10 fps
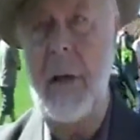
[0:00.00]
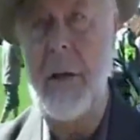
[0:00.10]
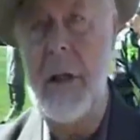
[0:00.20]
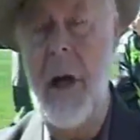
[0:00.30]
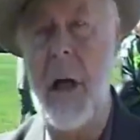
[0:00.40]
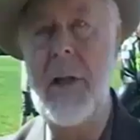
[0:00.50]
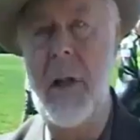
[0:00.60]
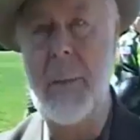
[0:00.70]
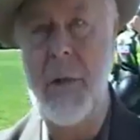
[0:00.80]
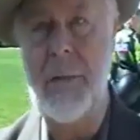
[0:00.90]
down to the
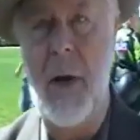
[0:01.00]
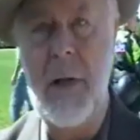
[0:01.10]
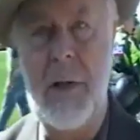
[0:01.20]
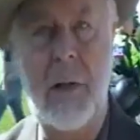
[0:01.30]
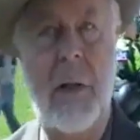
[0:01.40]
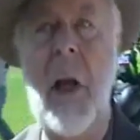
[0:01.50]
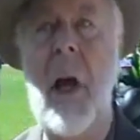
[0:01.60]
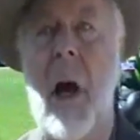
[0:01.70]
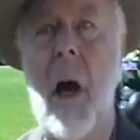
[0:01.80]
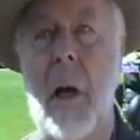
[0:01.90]
concepts, you find certain
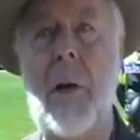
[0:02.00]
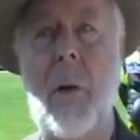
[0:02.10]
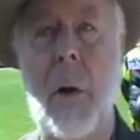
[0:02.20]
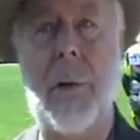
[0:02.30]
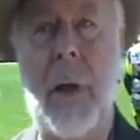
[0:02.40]
hardcore